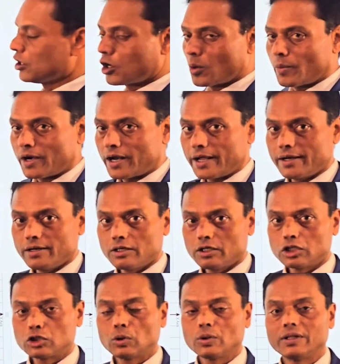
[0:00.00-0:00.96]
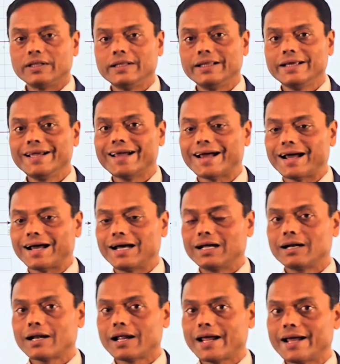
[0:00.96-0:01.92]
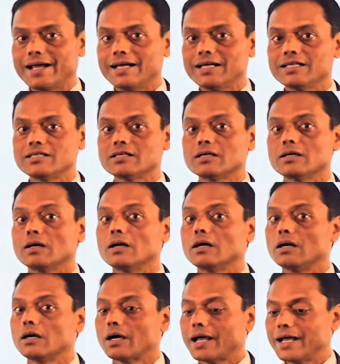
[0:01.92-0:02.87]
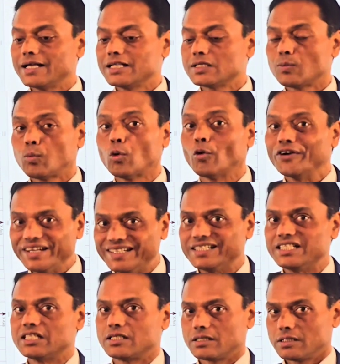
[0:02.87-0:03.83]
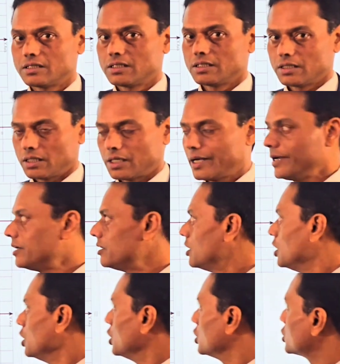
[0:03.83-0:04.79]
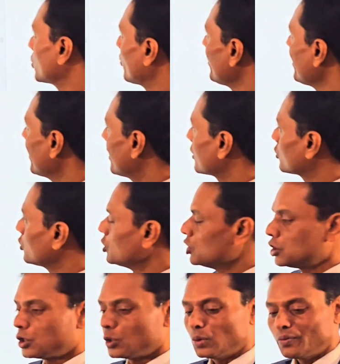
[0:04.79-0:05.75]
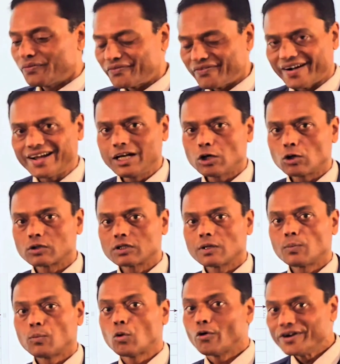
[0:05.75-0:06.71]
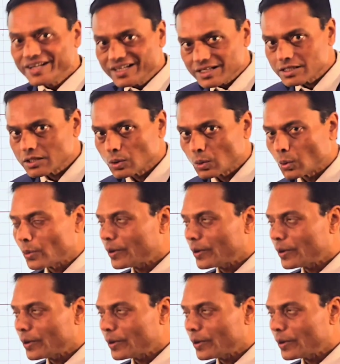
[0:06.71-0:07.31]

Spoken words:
3, 9. So they are as points, right? So we are going to find out the points